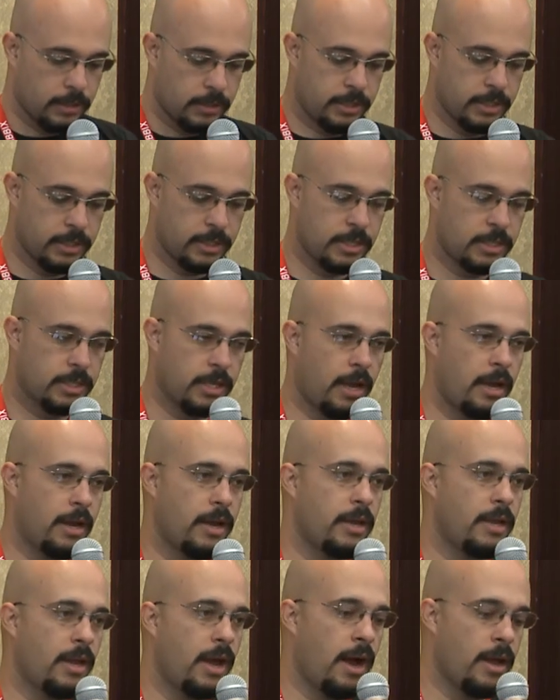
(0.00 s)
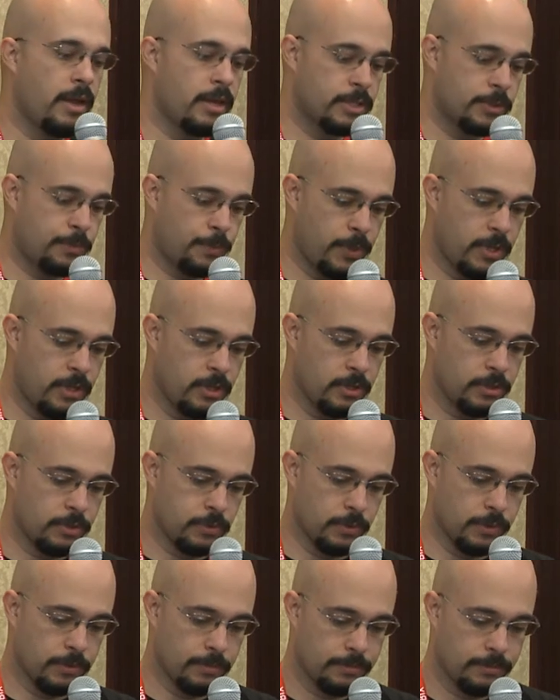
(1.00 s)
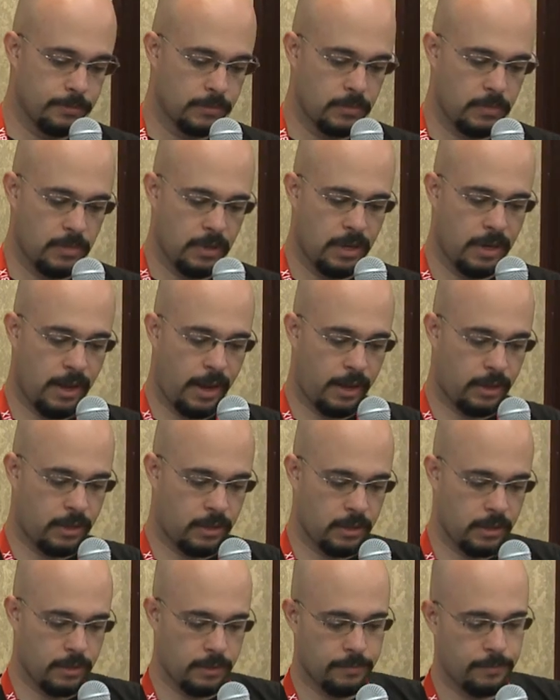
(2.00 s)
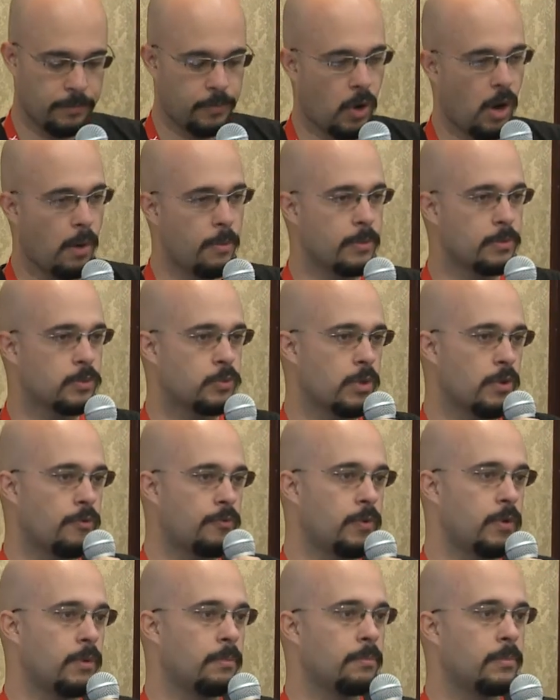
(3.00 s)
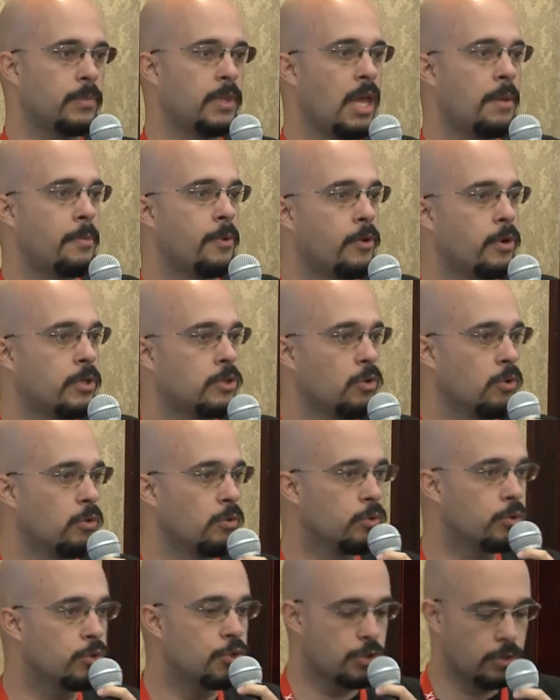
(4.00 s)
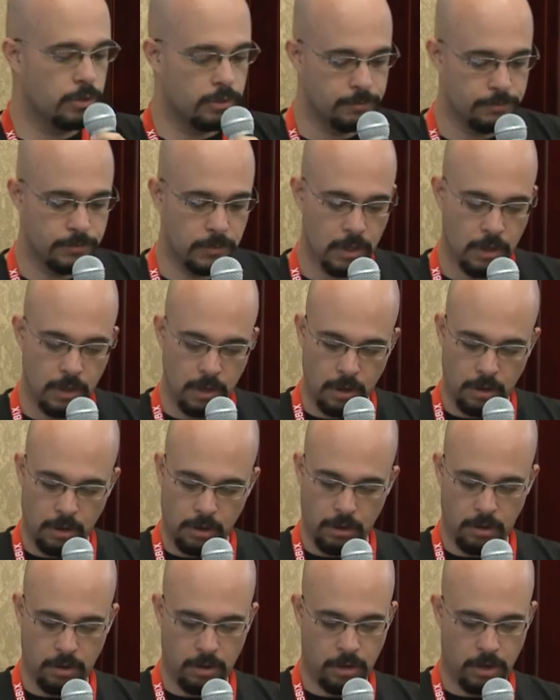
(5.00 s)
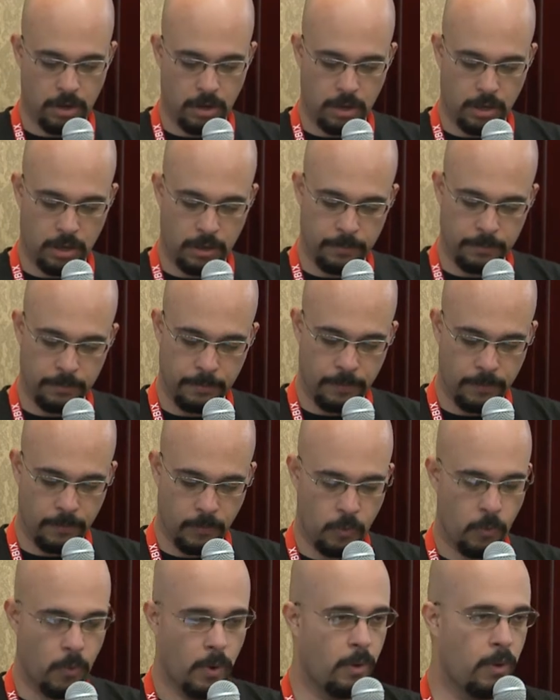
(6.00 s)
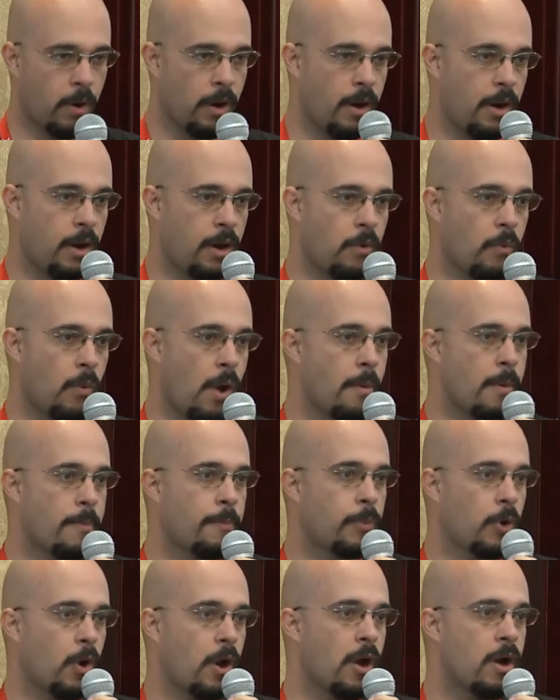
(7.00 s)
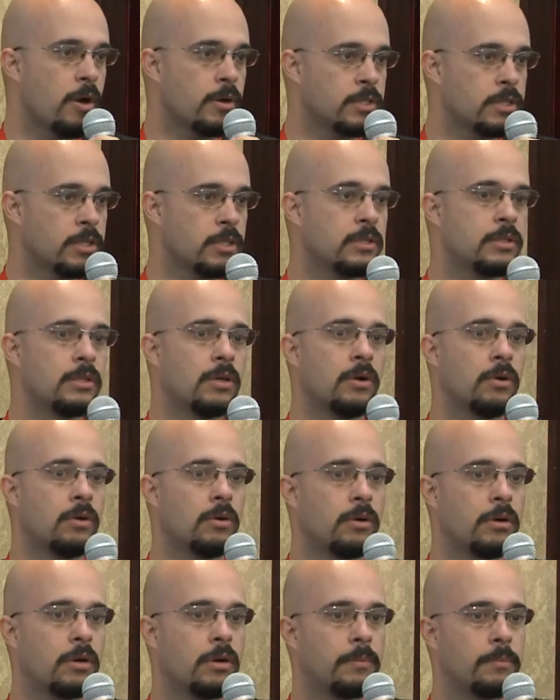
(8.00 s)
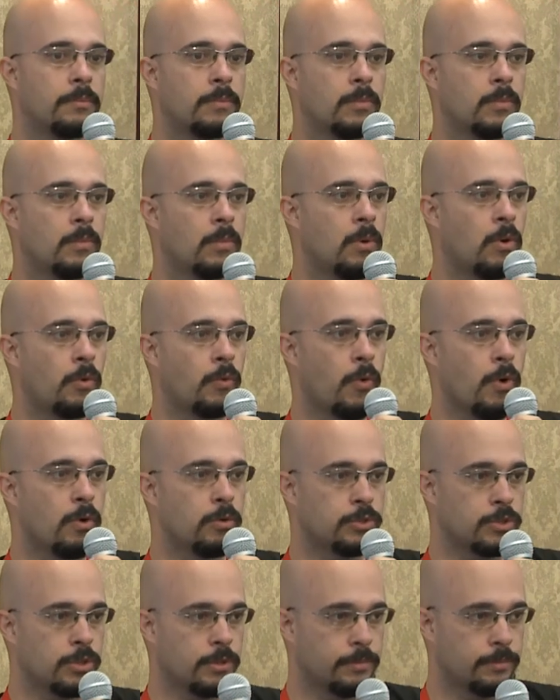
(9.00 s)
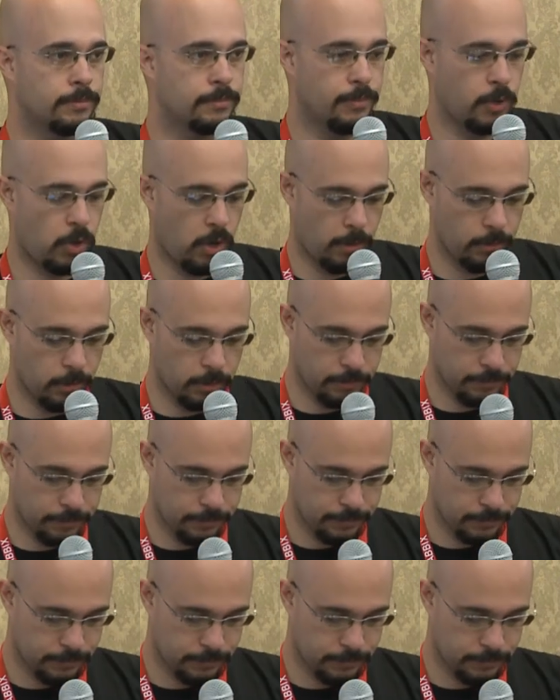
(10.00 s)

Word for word: this is a ISP issue, like uh, problems with uh, name resolution or uh, web proxy or routing problem.